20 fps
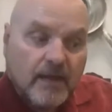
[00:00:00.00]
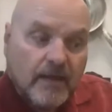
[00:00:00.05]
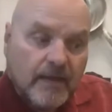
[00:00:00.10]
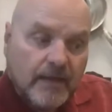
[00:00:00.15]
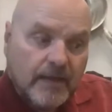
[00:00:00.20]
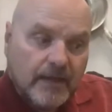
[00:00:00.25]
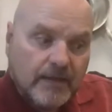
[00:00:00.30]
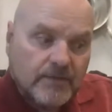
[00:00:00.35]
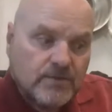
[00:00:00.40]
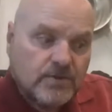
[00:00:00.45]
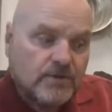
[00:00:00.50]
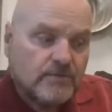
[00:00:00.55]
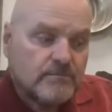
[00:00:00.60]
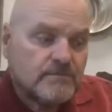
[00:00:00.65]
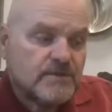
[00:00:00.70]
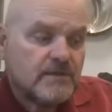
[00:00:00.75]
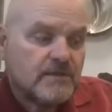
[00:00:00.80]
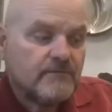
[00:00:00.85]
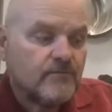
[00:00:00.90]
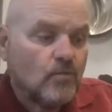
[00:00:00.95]
In
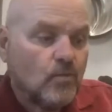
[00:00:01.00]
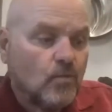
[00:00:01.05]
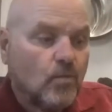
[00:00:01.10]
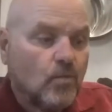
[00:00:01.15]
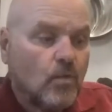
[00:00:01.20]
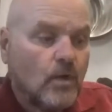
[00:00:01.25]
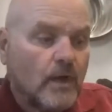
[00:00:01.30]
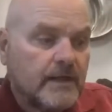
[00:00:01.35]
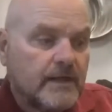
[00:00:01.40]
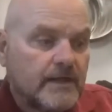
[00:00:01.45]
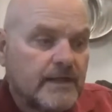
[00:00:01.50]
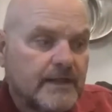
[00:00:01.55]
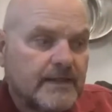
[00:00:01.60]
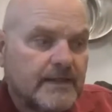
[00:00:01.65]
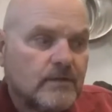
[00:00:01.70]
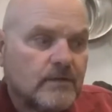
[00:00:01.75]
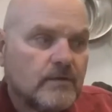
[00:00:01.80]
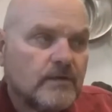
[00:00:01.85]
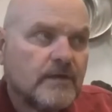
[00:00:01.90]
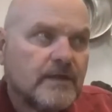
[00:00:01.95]
terms of
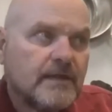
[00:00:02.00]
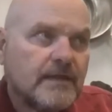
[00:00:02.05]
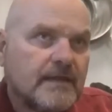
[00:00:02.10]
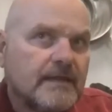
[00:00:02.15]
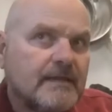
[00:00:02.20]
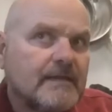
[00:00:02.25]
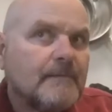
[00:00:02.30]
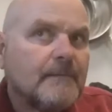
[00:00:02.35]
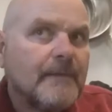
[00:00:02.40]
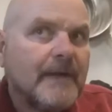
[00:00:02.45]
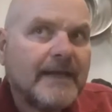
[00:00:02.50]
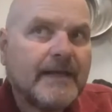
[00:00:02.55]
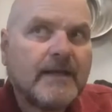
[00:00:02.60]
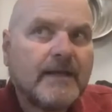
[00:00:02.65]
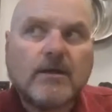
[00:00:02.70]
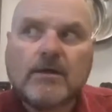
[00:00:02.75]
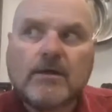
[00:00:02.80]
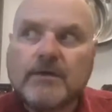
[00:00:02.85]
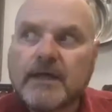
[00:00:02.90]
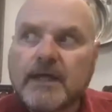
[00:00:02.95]
dependent
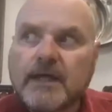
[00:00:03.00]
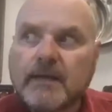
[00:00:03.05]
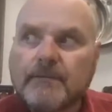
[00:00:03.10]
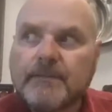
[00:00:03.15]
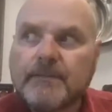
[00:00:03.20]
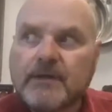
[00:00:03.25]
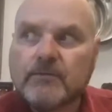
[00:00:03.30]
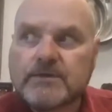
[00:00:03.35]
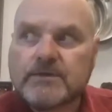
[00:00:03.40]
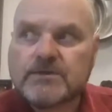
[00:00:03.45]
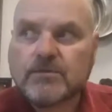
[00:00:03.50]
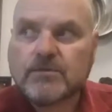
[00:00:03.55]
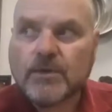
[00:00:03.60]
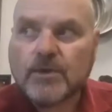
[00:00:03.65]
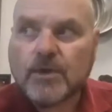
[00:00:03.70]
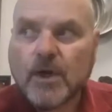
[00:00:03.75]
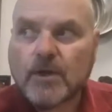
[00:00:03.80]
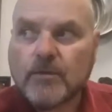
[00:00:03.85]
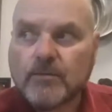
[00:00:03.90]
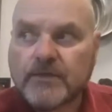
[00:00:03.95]
on the company, what's going
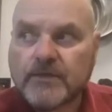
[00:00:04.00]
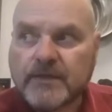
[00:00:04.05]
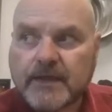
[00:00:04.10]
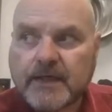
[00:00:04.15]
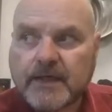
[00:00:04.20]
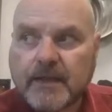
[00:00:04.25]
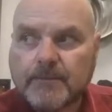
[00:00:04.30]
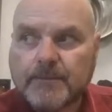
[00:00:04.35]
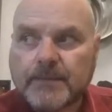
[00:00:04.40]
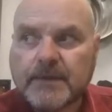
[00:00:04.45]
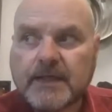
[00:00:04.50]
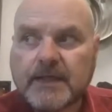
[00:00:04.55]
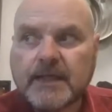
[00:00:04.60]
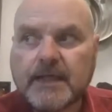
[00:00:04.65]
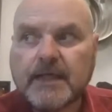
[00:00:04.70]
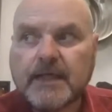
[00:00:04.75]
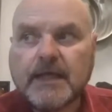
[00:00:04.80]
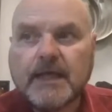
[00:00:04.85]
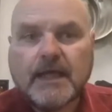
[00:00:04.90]
on with the company,